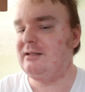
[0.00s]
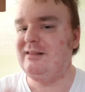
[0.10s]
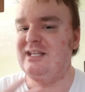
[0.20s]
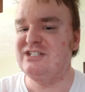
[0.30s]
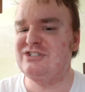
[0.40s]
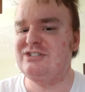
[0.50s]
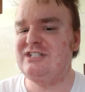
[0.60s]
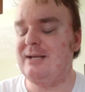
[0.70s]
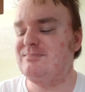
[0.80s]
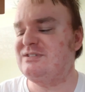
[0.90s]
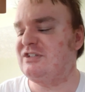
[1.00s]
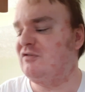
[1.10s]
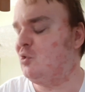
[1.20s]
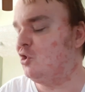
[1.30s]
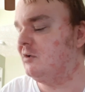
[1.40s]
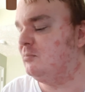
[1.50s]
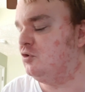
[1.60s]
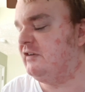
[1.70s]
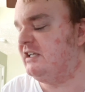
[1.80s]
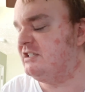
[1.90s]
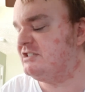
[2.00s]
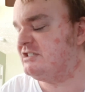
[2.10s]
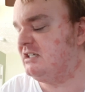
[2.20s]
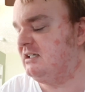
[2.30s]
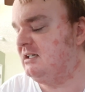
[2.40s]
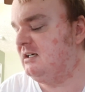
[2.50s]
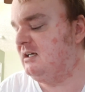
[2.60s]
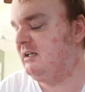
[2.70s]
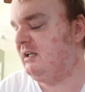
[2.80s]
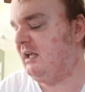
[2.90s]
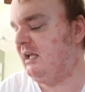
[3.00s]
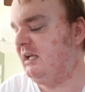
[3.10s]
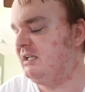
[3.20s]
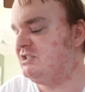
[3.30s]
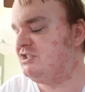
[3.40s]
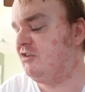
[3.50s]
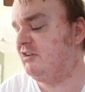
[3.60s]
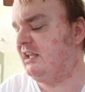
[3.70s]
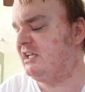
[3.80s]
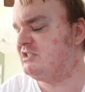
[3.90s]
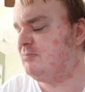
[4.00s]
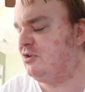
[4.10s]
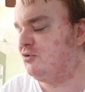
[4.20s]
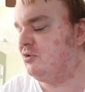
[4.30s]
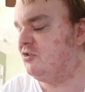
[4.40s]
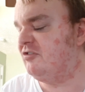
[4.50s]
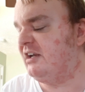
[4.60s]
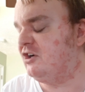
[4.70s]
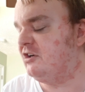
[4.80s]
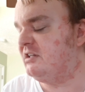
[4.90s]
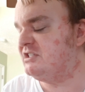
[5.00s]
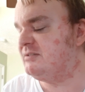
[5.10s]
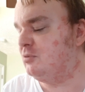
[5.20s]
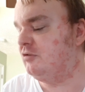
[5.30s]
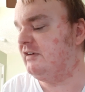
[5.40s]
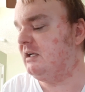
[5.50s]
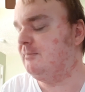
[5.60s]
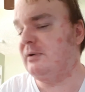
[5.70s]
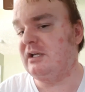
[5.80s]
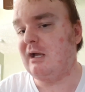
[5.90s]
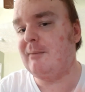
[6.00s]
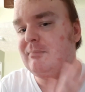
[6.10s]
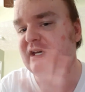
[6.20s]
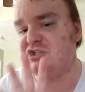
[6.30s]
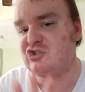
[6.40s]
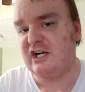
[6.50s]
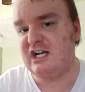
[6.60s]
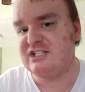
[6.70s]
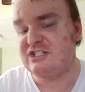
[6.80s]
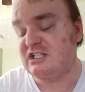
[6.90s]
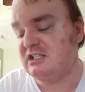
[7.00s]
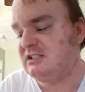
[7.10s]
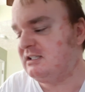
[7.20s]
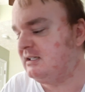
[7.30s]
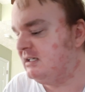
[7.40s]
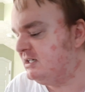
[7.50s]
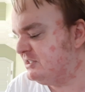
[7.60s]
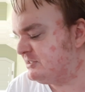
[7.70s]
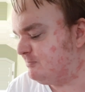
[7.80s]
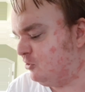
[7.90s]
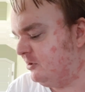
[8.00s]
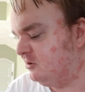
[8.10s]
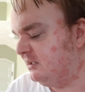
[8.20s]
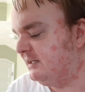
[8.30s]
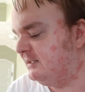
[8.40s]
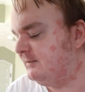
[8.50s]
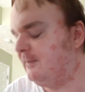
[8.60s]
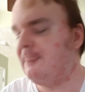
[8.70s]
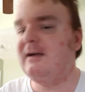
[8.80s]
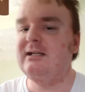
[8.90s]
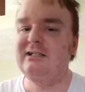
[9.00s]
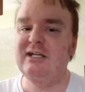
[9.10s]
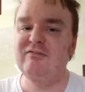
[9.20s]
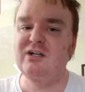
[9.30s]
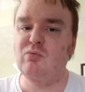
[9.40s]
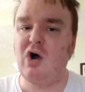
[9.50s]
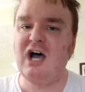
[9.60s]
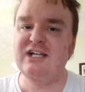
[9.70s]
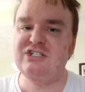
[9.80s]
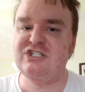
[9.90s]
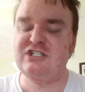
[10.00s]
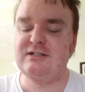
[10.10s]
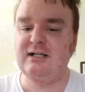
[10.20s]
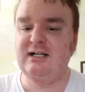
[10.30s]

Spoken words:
these types of horror movies, and she really gets put through the wringer in this movie, but I'm gonna try not to spoil it. Give it a watch.